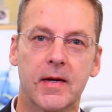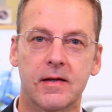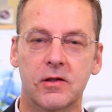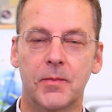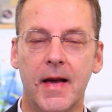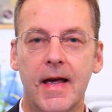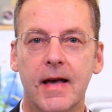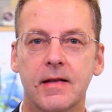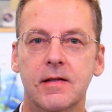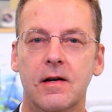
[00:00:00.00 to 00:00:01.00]
when
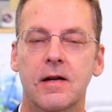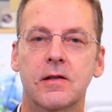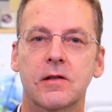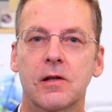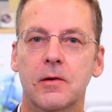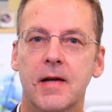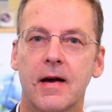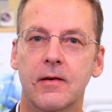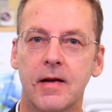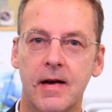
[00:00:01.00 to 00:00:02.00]
Japan started to slow
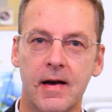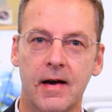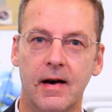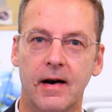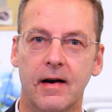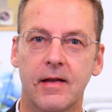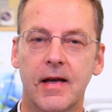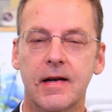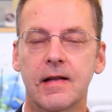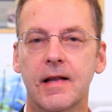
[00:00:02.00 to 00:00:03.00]
down. And
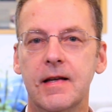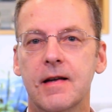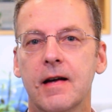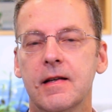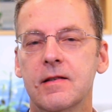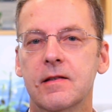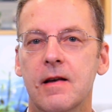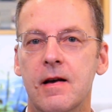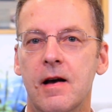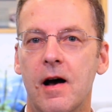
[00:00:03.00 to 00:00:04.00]
then in the late 90s,
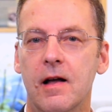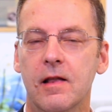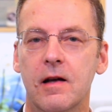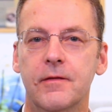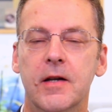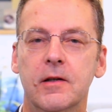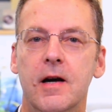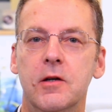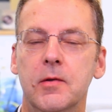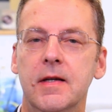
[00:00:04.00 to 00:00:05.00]
a lot of other
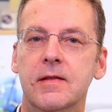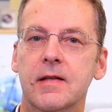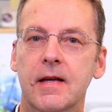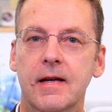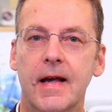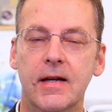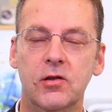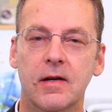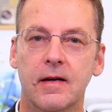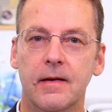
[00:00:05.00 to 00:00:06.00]
countries in
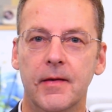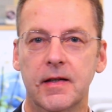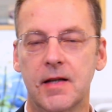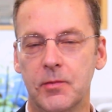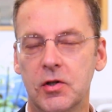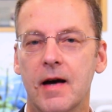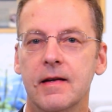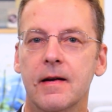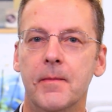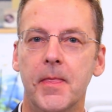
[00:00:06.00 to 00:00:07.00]
Asia, except
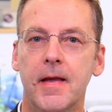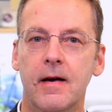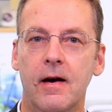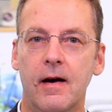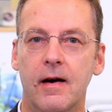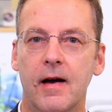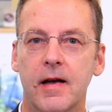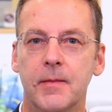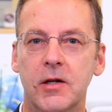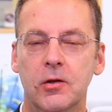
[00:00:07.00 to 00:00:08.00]
China,
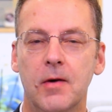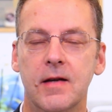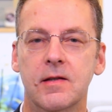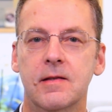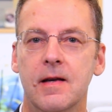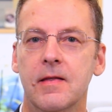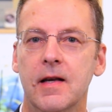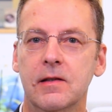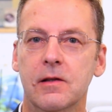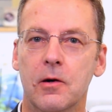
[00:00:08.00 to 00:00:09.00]
had a major crisis and
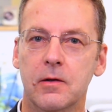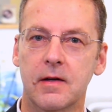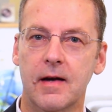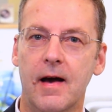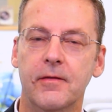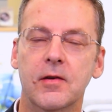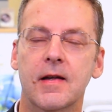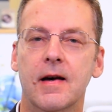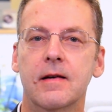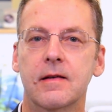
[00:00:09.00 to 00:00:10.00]
they slowed after
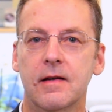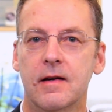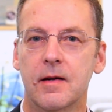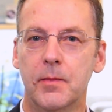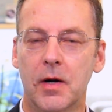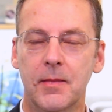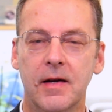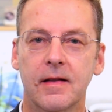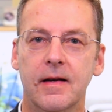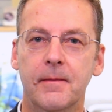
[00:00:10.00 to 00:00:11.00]
that
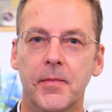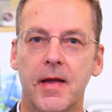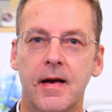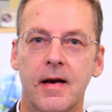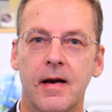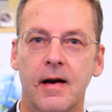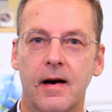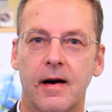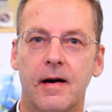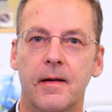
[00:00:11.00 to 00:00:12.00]
permanently.
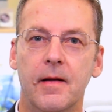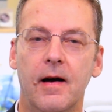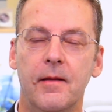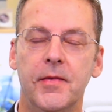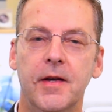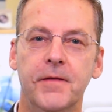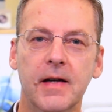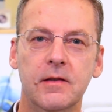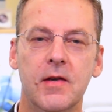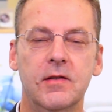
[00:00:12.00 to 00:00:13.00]
The
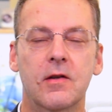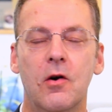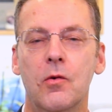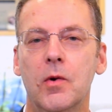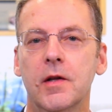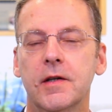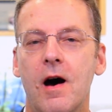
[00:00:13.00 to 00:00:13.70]
effects of this on the whole world